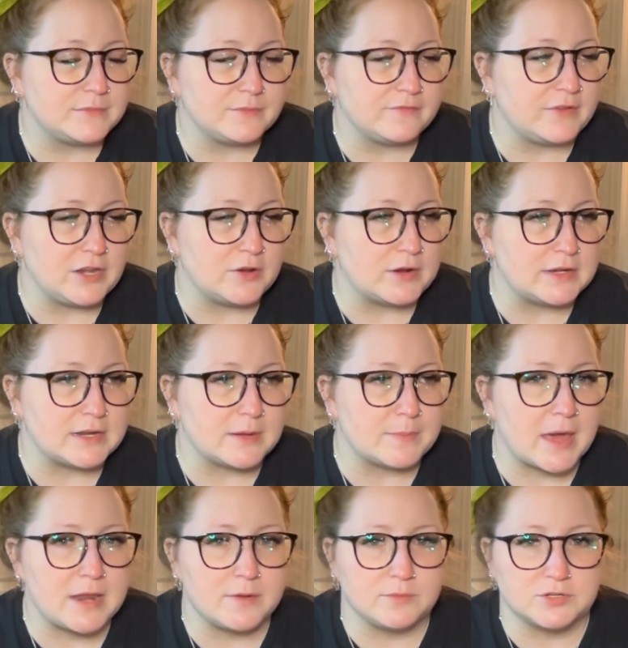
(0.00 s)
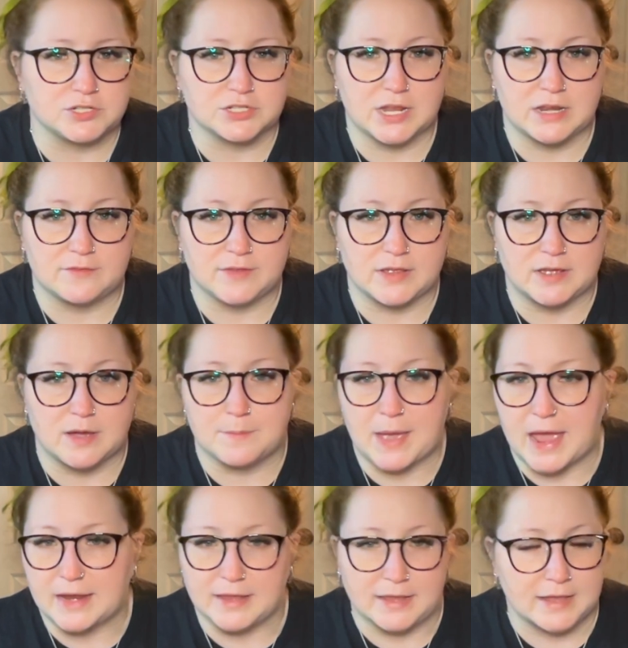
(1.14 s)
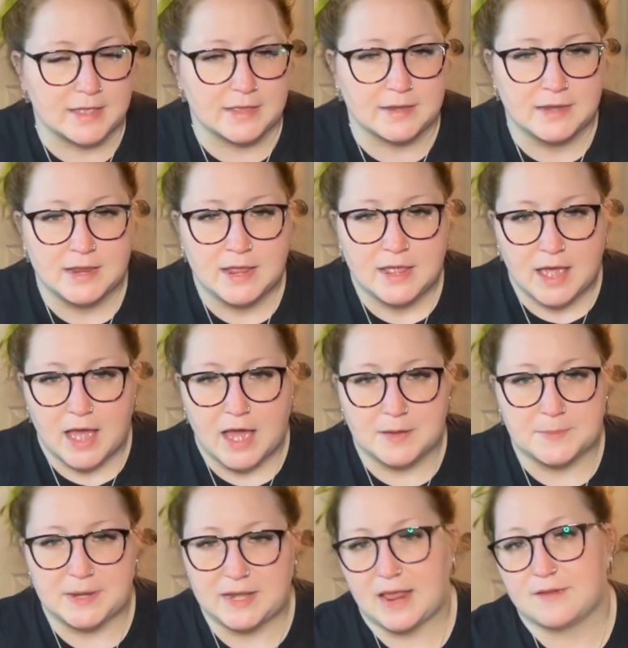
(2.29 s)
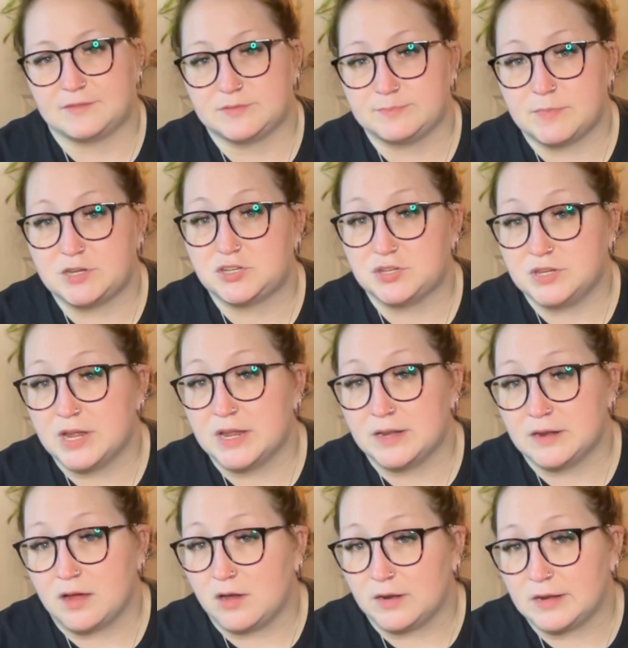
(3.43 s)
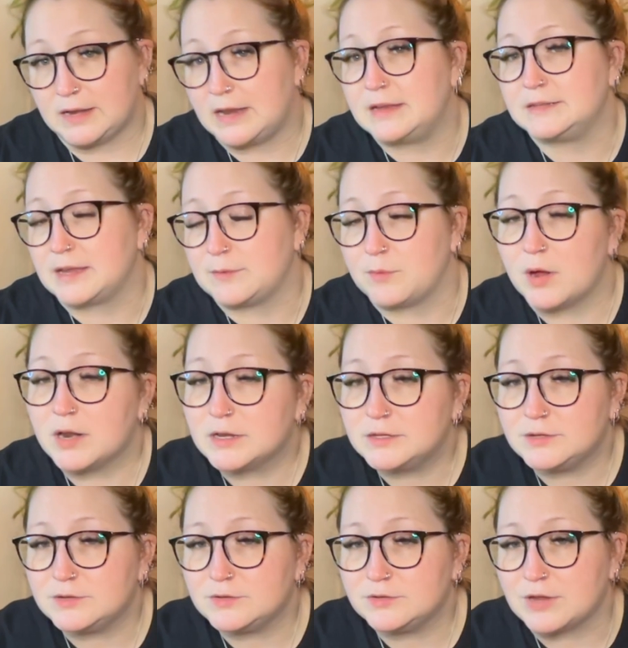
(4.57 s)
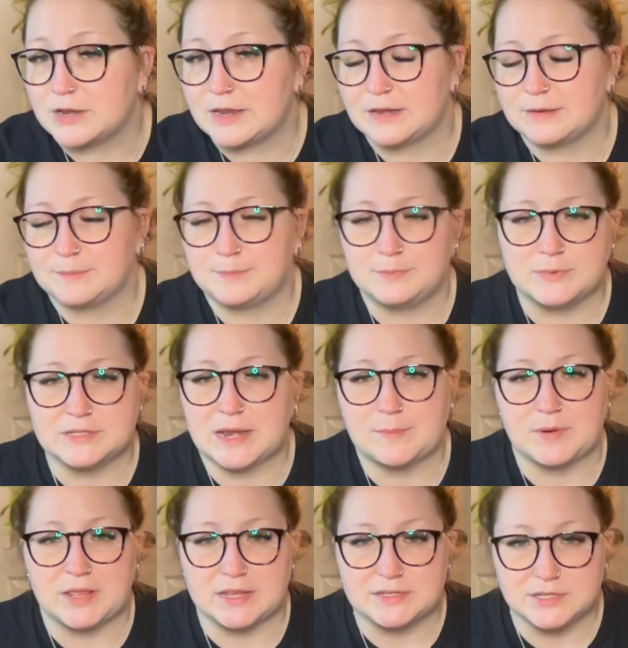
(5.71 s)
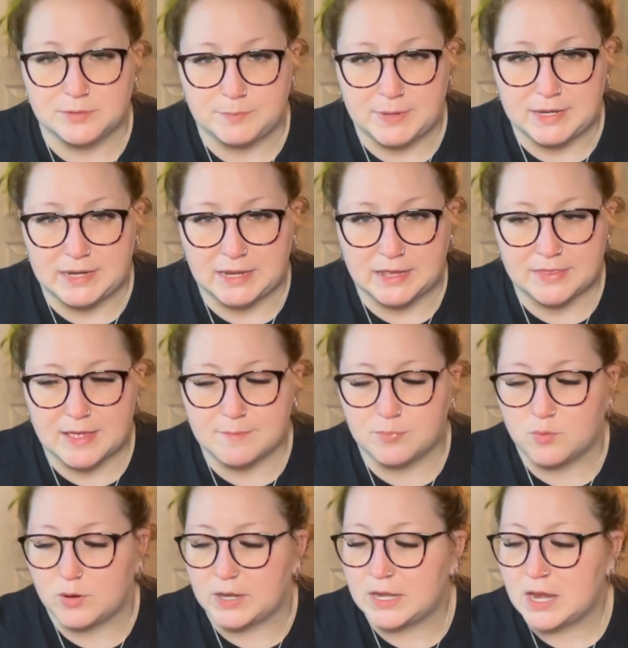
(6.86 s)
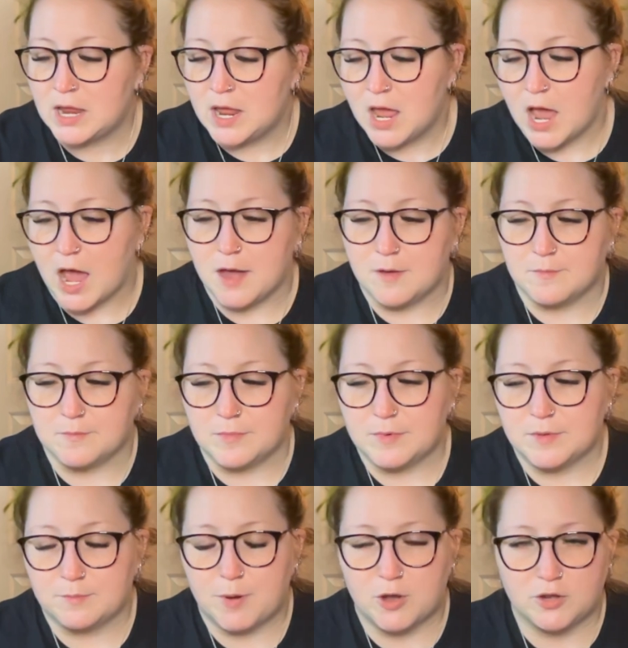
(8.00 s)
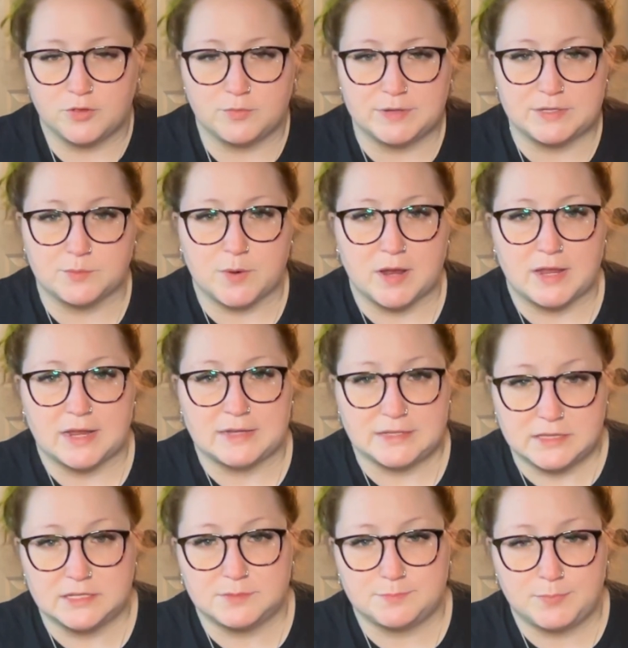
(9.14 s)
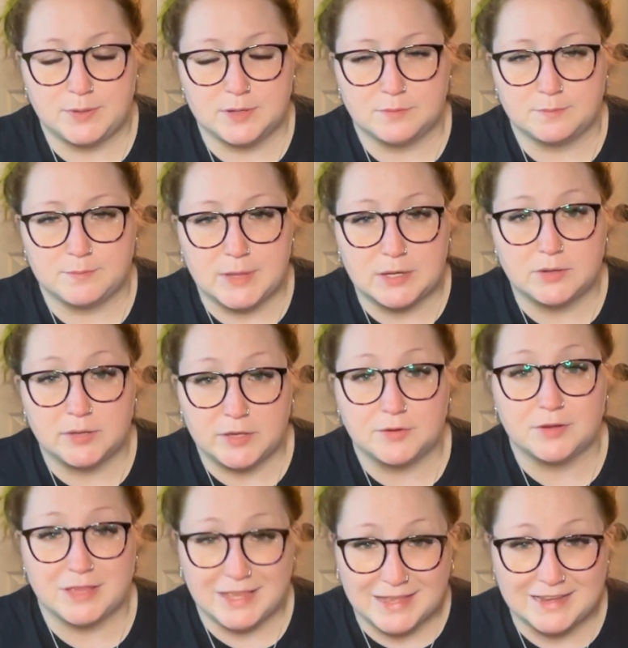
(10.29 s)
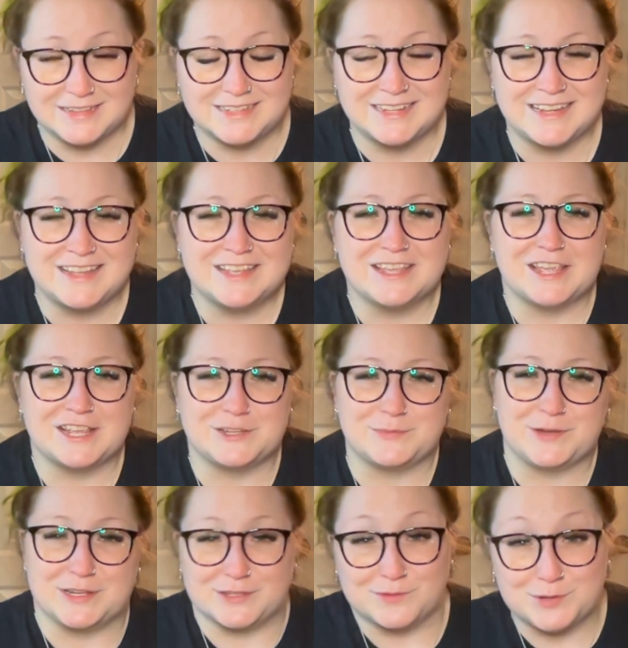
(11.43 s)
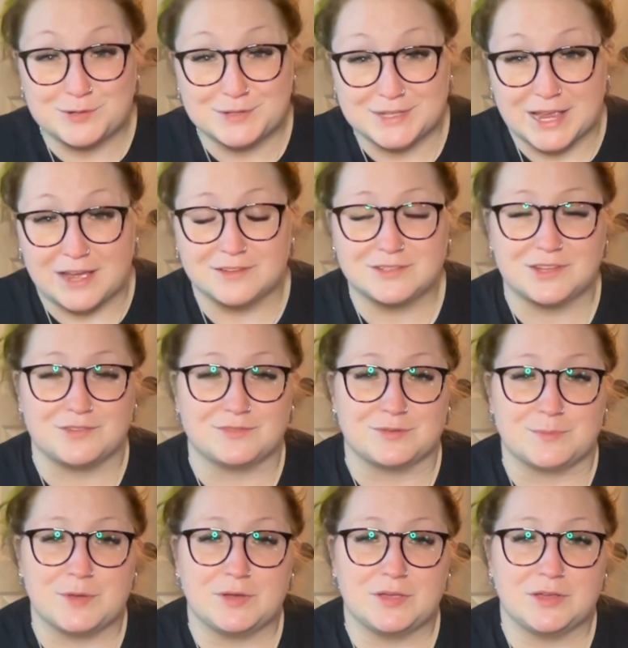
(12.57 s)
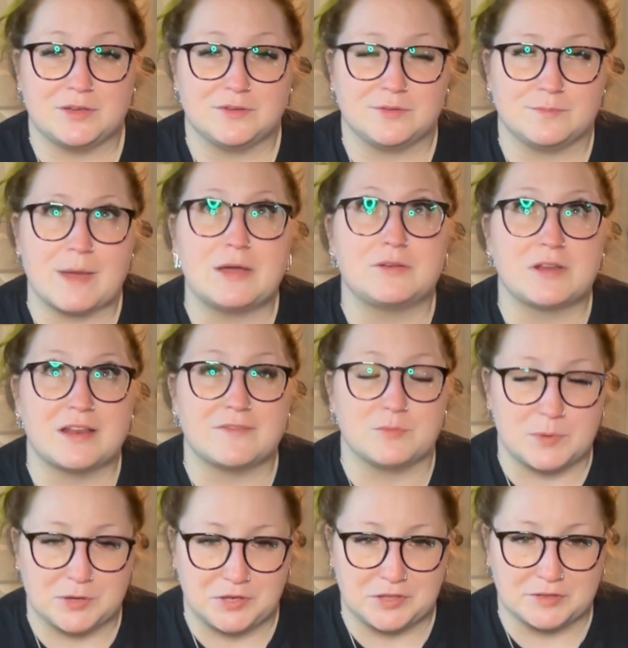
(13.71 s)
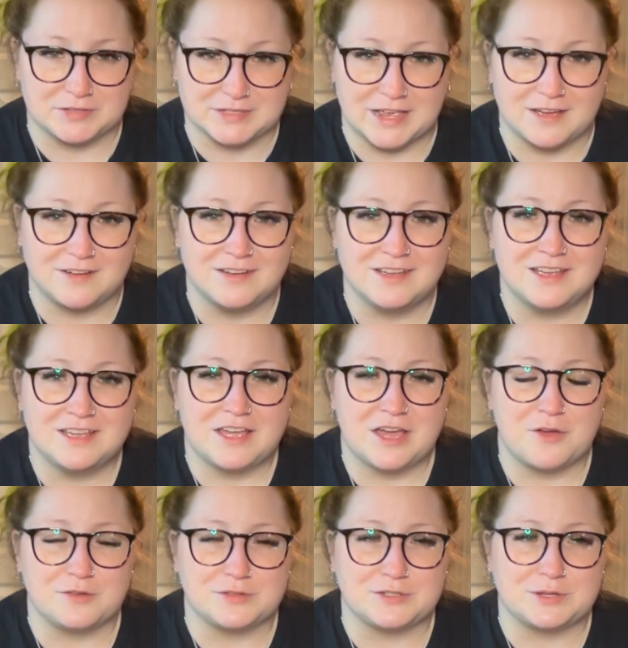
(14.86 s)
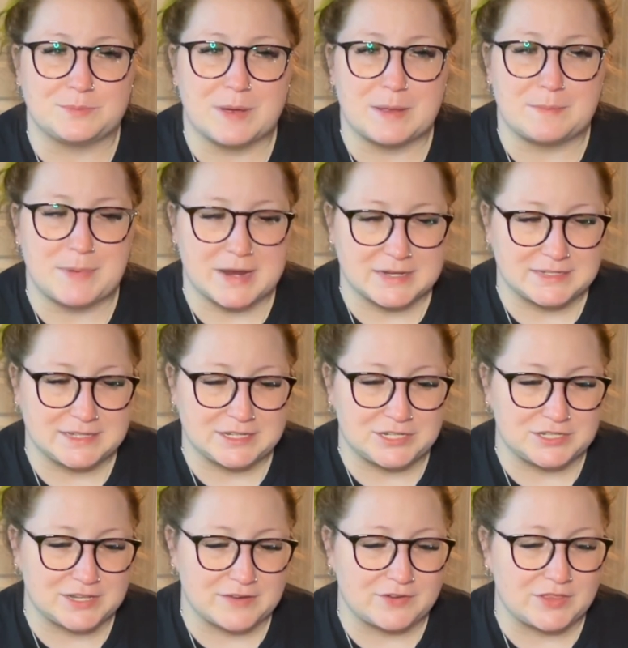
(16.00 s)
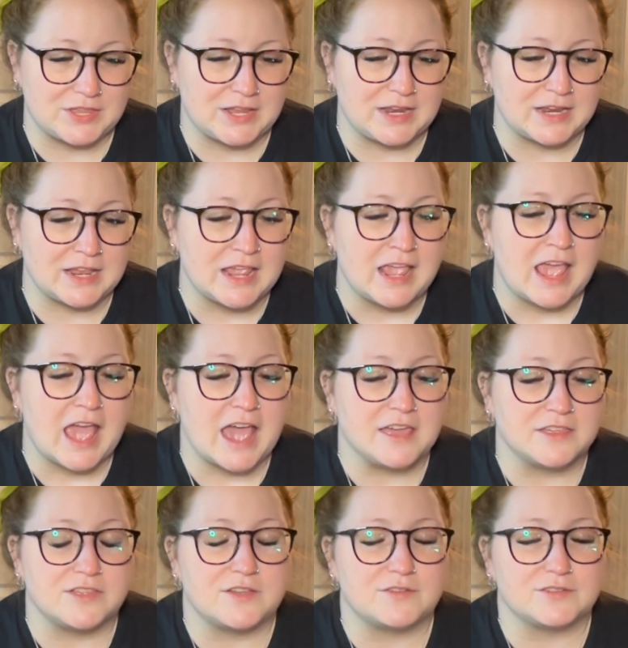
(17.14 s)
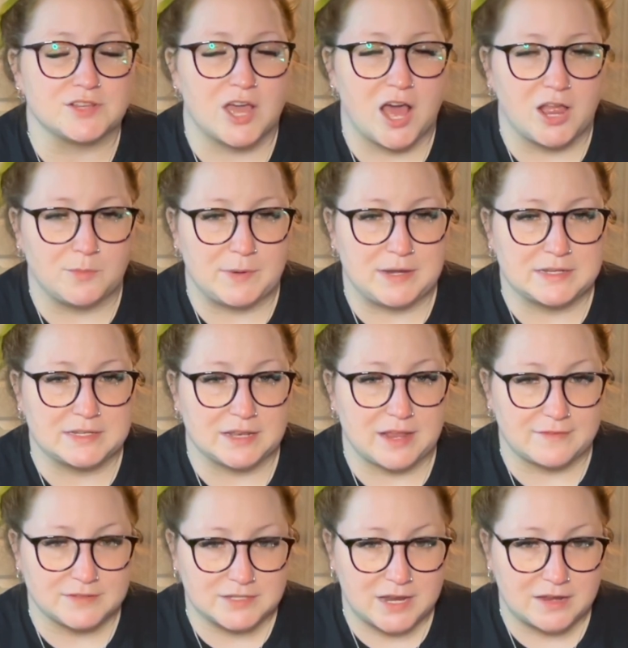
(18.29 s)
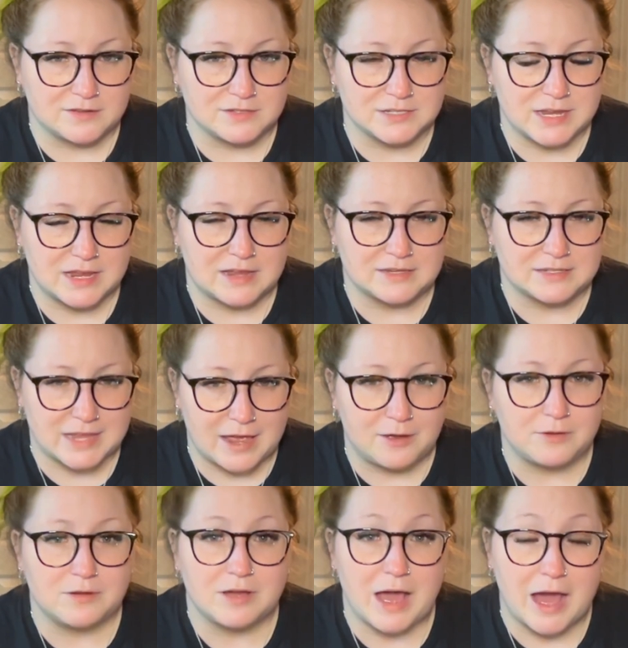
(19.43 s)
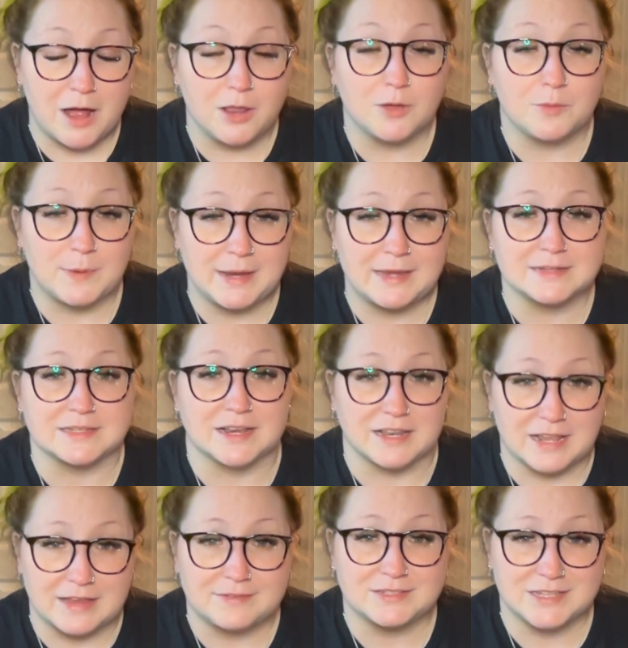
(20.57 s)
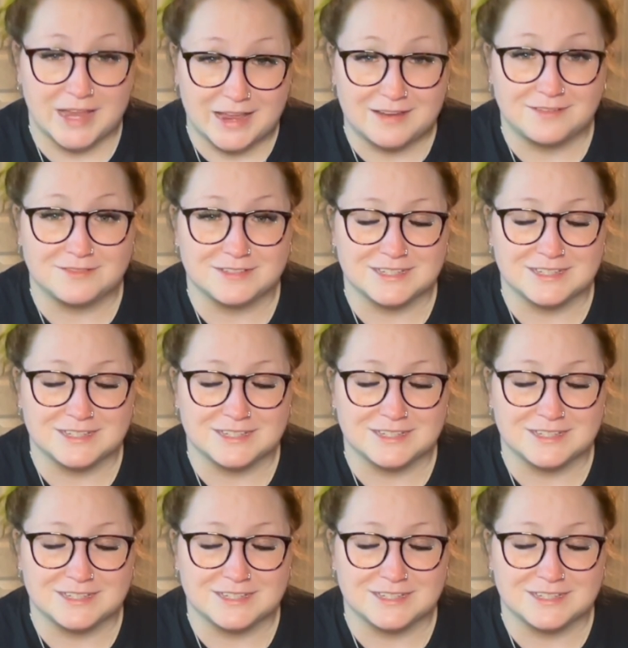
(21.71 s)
video I did about it was just kind of unpacking it. I didn't have as much done on it as I wanted to, so wasn't able to get to the beading at that point. Part of the reason why I did this Mill Hill kit is because of two SALs. There's a Mountain Out of a Mill Hill SAL, hosted by Beck Stitches Everything, and then there's the Halloween is a Lifestyle SAL. Halloween is a lifestyle.